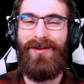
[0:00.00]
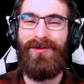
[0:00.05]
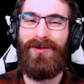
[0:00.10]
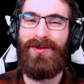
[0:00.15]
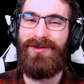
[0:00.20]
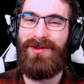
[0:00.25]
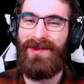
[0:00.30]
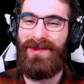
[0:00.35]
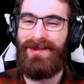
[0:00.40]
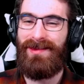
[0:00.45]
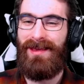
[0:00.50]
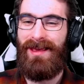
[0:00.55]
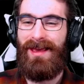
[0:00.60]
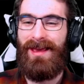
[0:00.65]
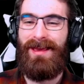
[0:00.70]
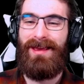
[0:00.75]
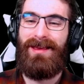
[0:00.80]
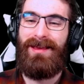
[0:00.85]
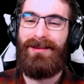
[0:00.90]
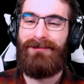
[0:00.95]
there's just
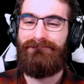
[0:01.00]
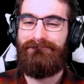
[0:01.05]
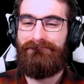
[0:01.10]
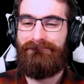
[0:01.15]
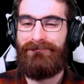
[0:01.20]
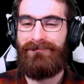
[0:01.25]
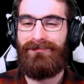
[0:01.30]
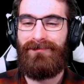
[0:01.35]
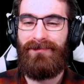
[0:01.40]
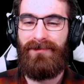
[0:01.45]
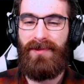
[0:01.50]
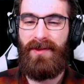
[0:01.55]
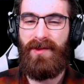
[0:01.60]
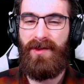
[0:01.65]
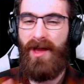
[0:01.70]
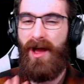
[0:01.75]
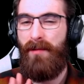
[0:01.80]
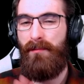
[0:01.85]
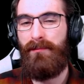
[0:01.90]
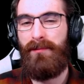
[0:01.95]

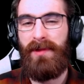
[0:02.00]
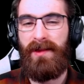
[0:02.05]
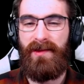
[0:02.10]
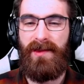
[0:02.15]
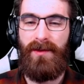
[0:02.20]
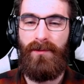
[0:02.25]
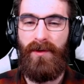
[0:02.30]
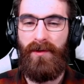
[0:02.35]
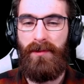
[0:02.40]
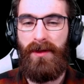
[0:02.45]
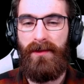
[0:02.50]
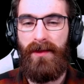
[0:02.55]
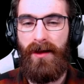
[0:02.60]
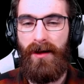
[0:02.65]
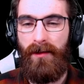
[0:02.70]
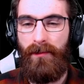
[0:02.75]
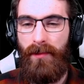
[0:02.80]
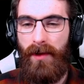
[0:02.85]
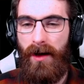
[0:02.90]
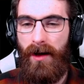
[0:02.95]
something missing with me
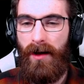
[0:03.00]
there.